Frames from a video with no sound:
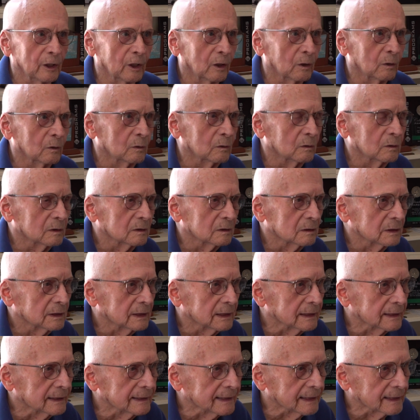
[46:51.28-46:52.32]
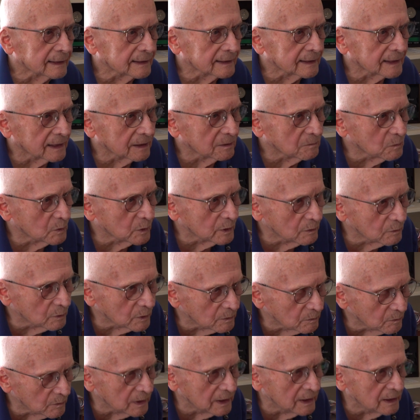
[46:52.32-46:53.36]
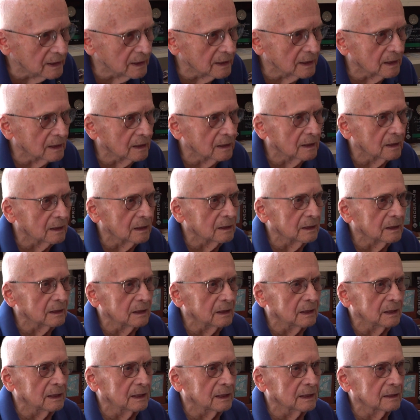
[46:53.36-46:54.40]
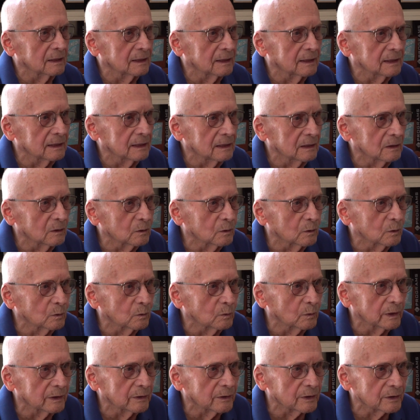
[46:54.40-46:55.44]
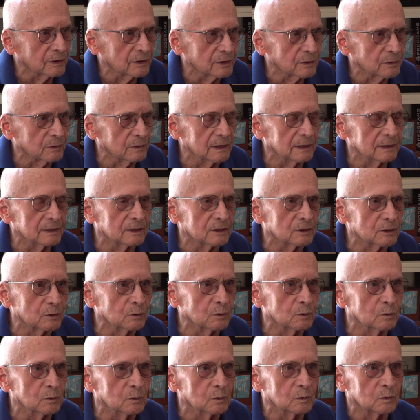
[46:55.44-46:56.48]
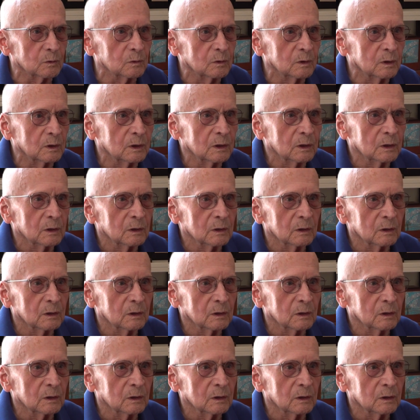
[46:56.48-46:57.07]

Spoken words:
No, at that time we were meeting at the old Winter Street School.